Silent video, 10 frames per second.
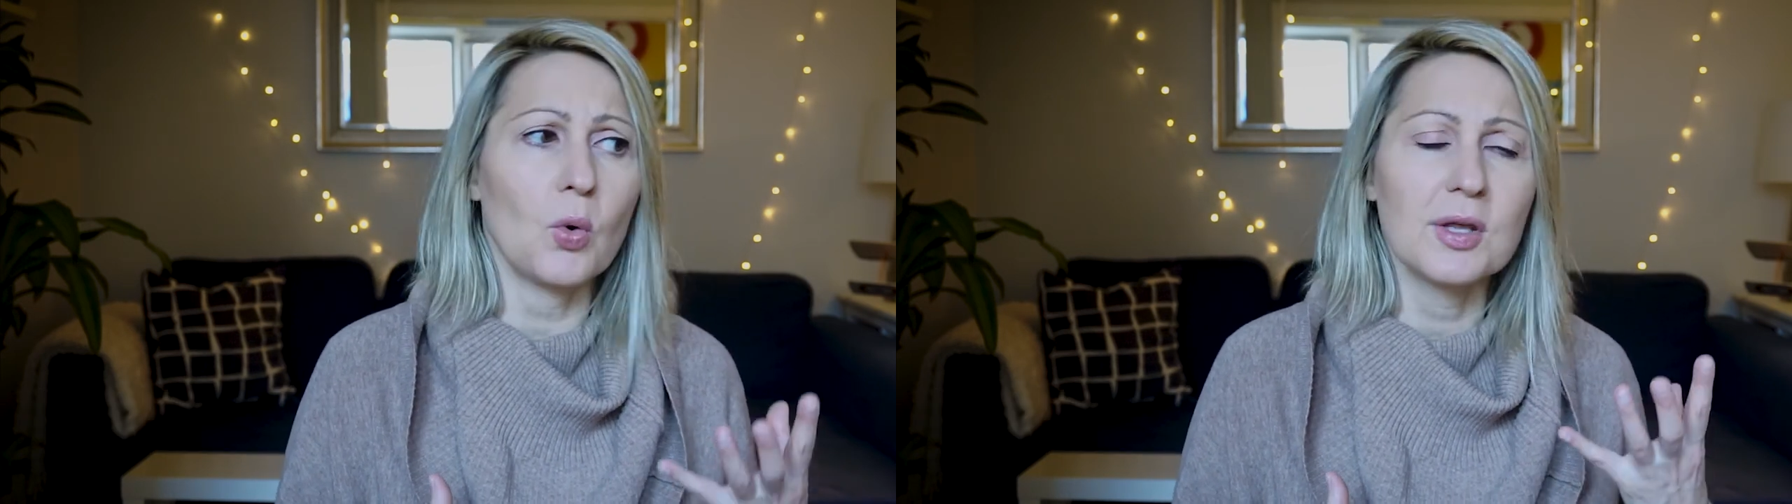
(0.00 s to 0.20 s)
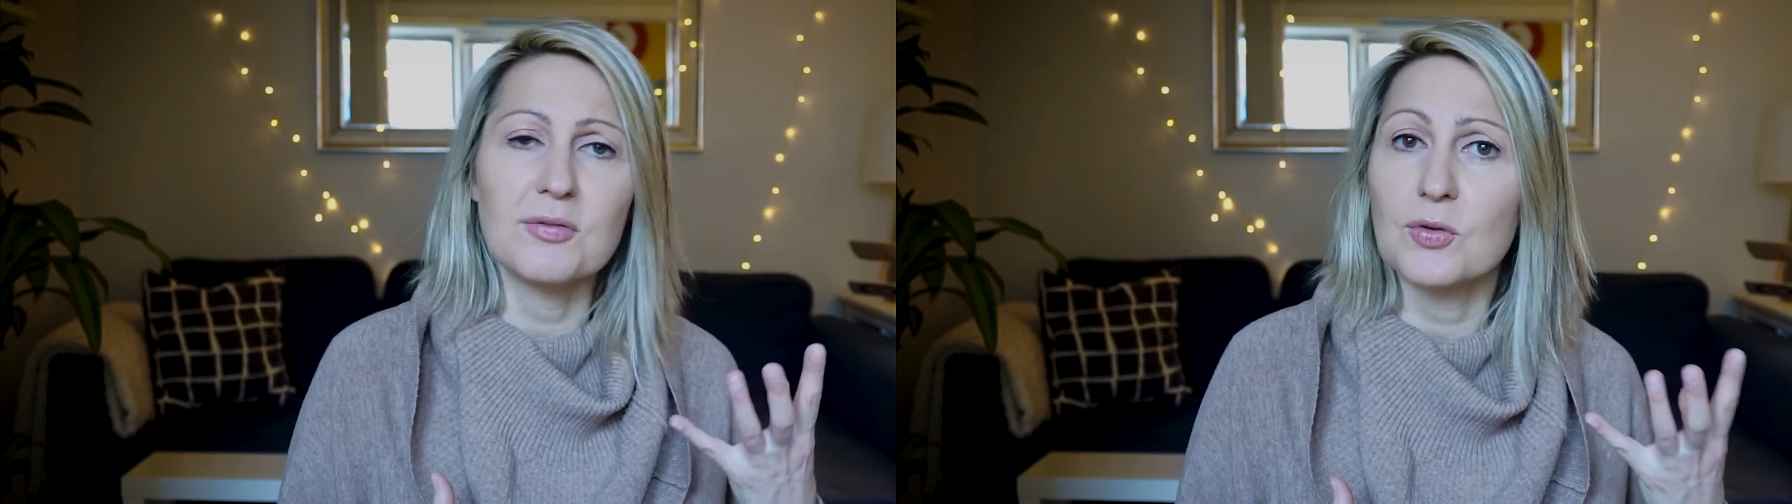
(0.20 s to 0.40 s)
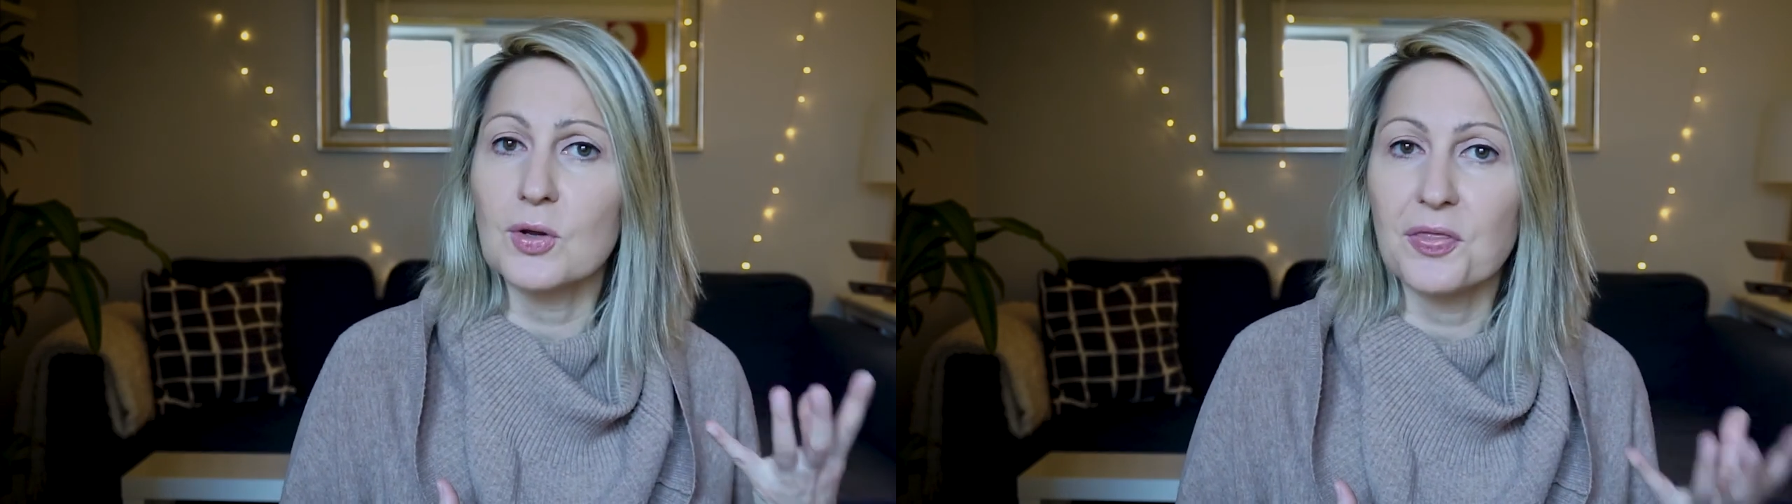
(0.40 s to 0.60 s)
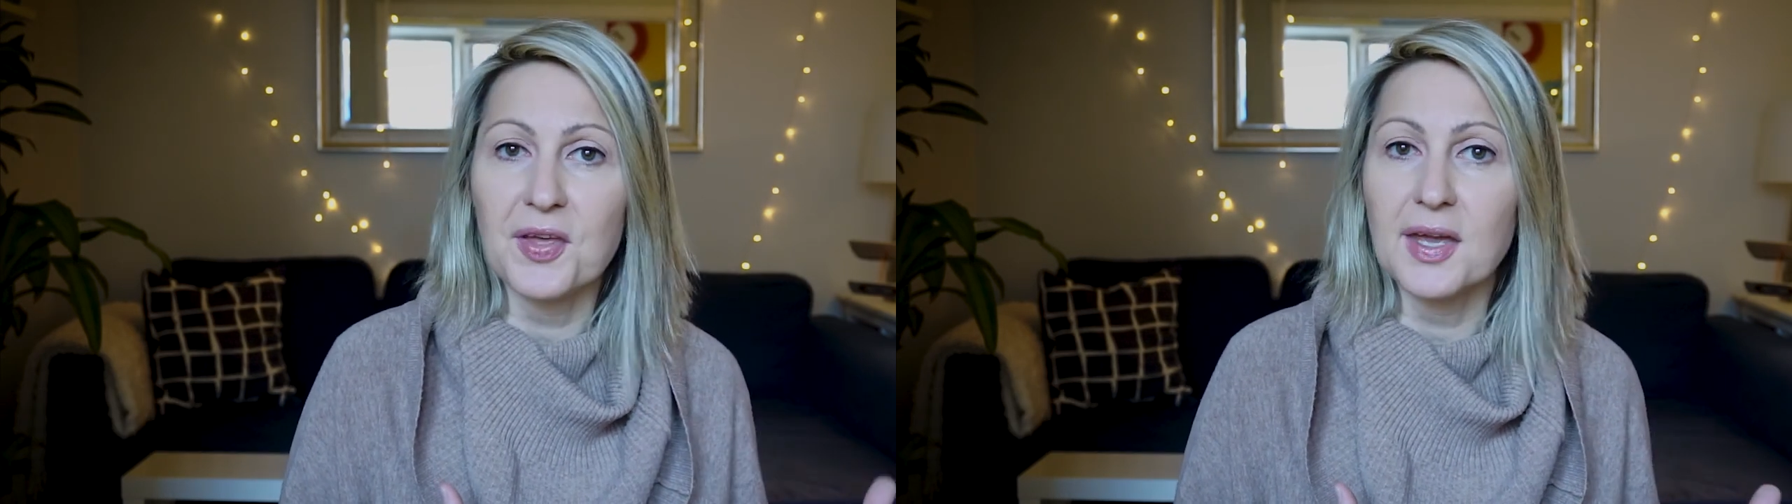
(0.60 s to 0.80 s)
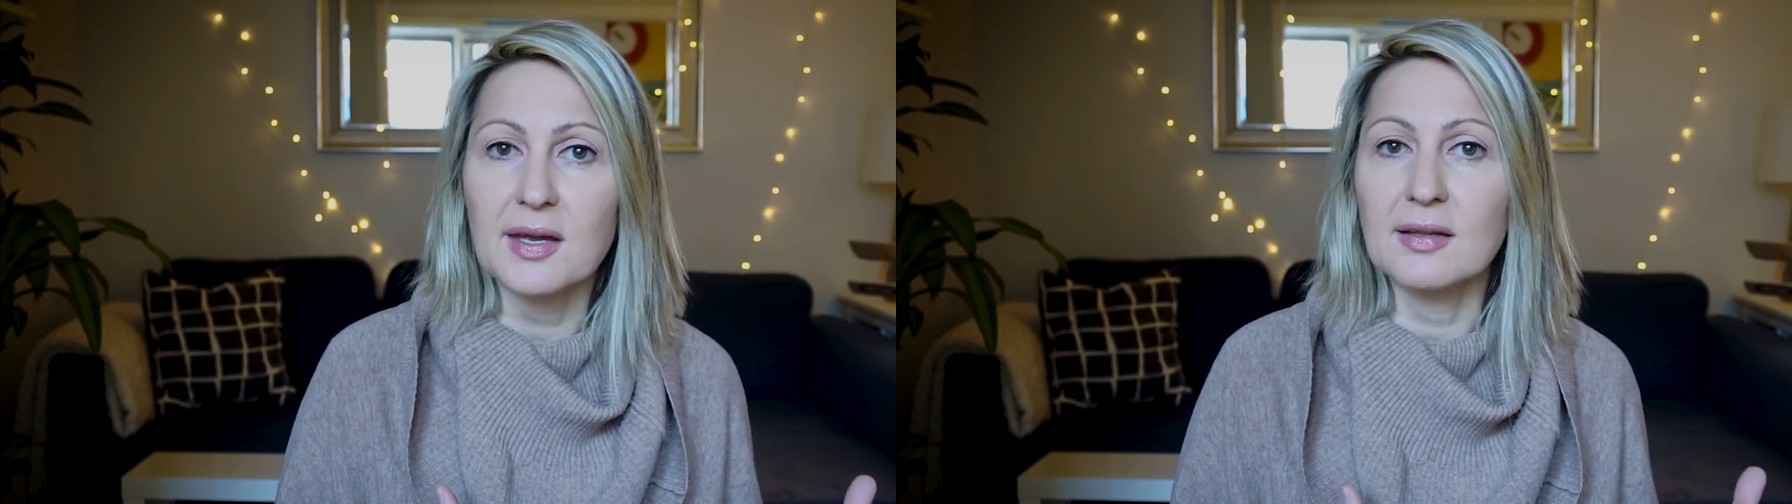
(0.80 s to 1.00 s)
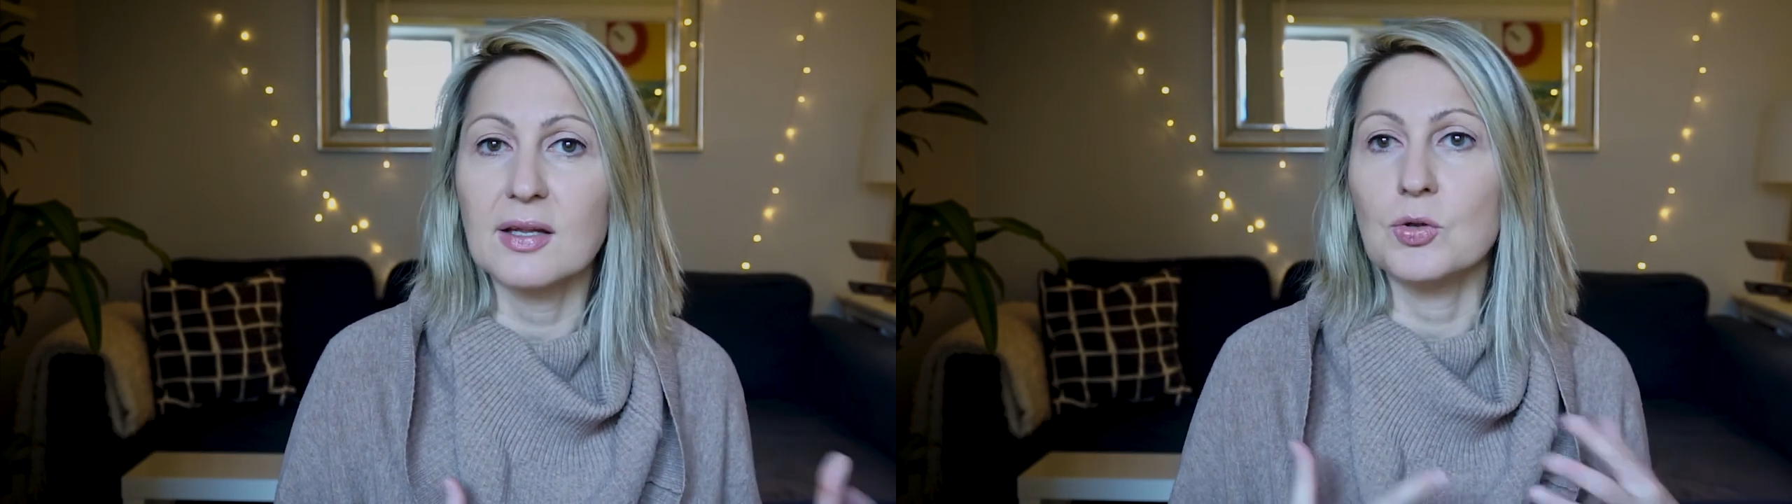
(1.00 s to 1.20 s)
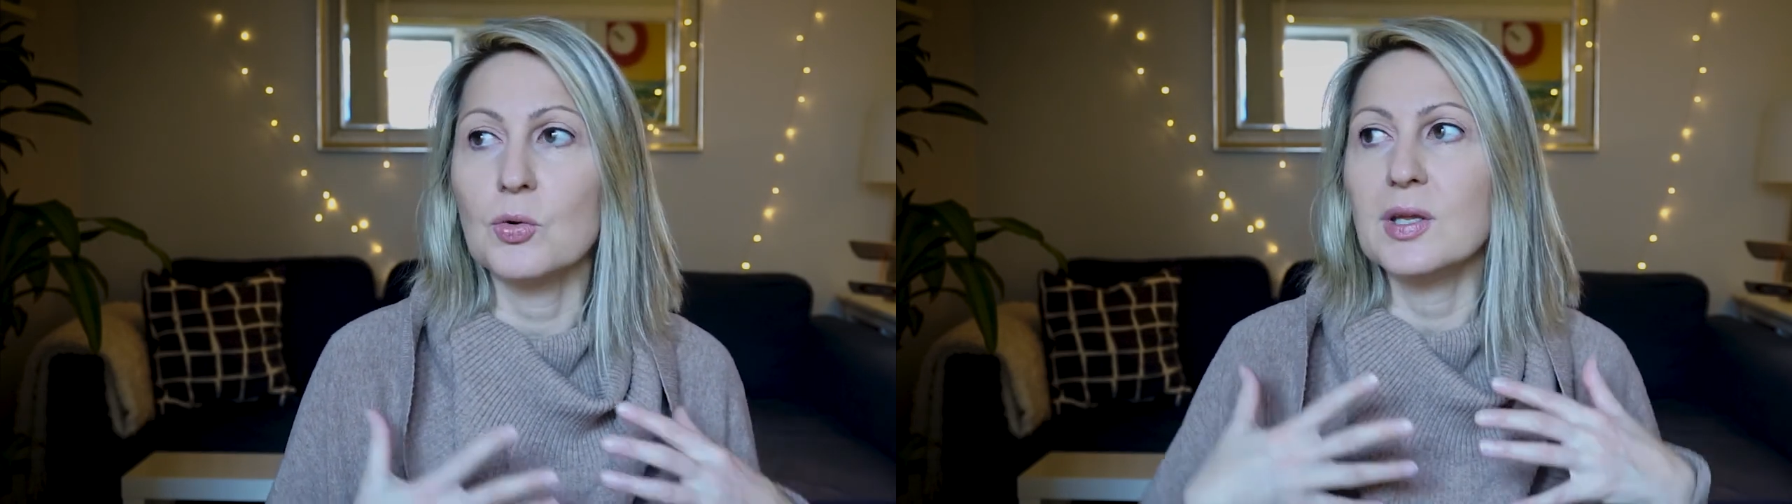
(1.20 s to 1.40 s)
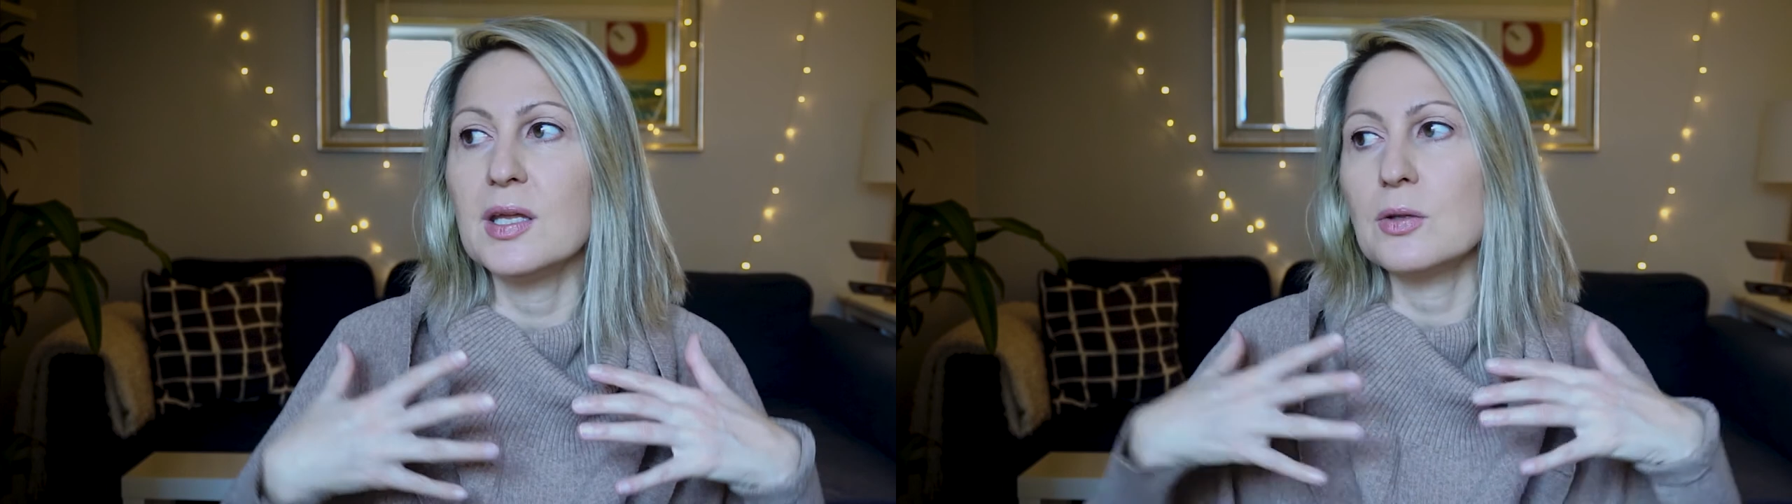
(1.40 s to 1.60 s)
or if you're thinking that
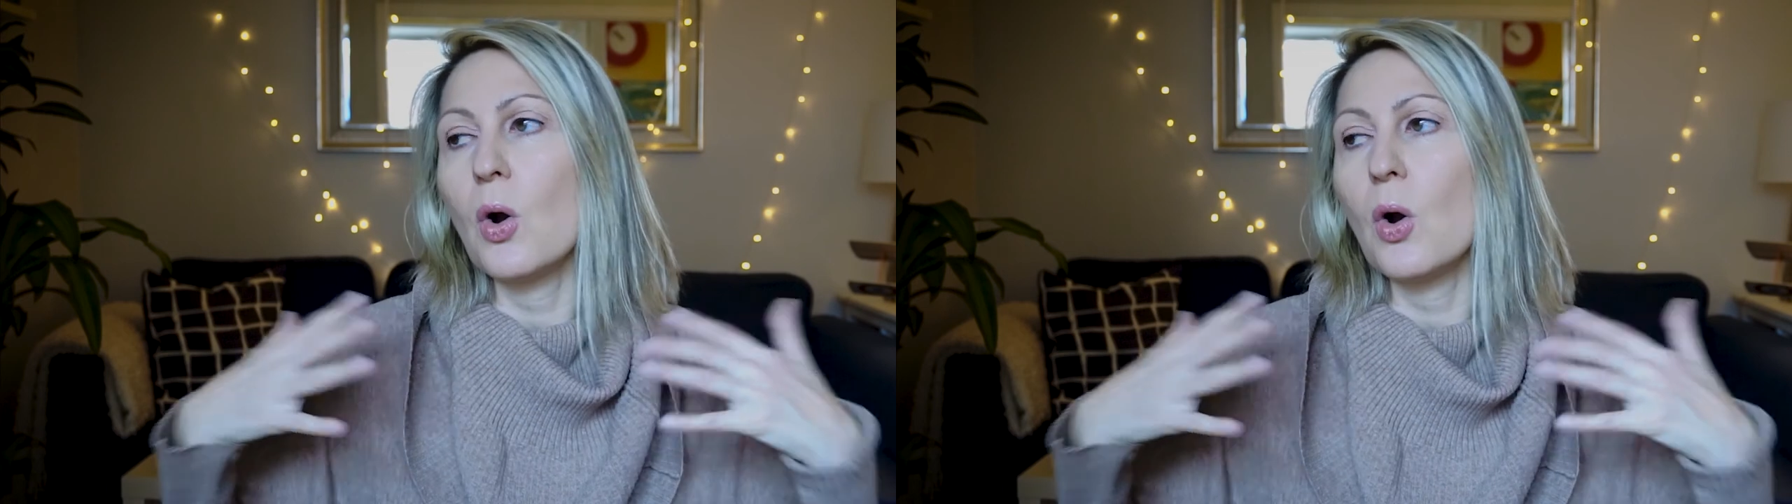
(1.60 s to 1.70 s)
you need